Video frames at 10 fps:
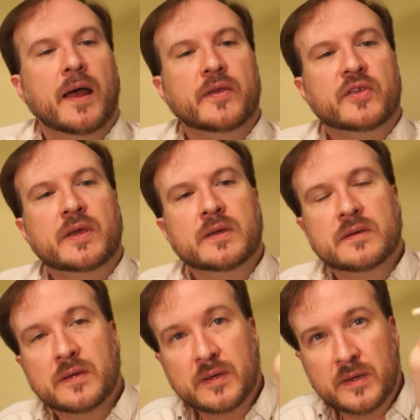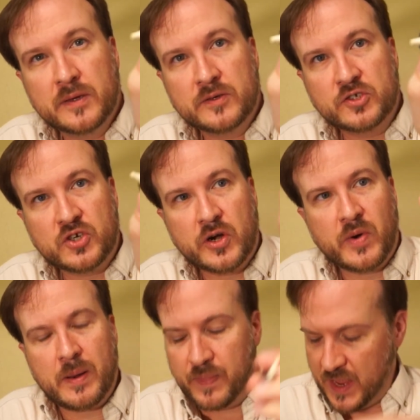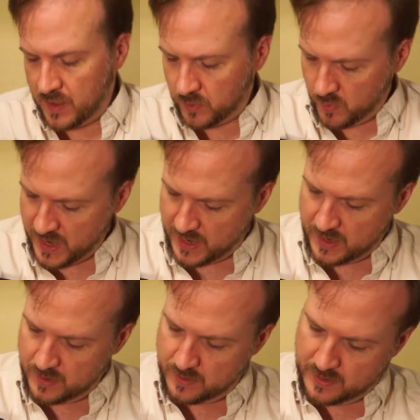See? Just turn around the other way,